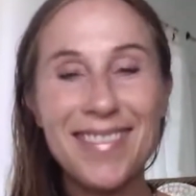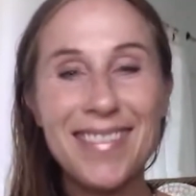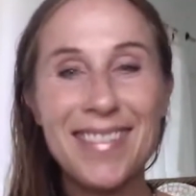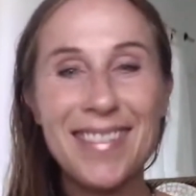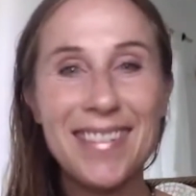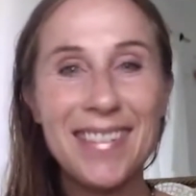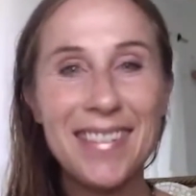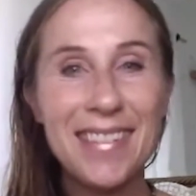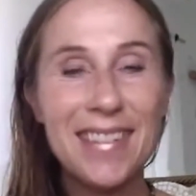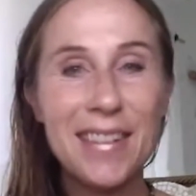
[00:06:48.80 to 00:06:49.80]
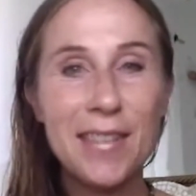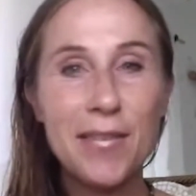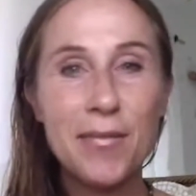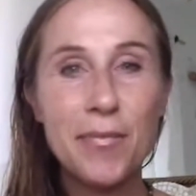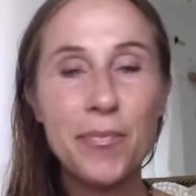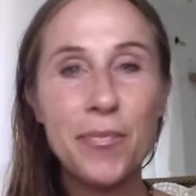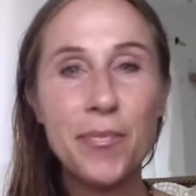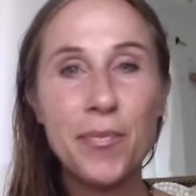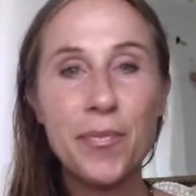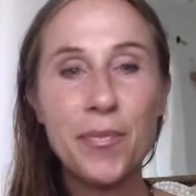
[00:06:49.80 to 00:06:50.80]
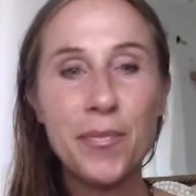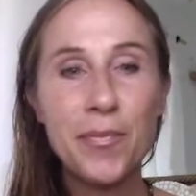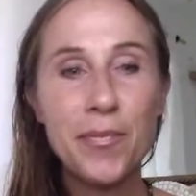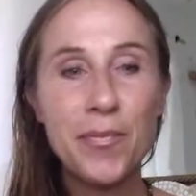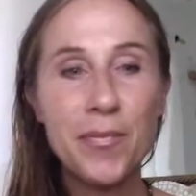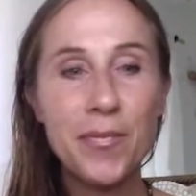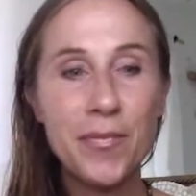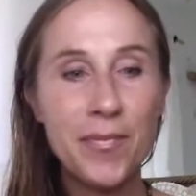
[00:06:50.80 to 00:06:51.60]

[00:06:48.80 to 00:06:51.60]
[no speech]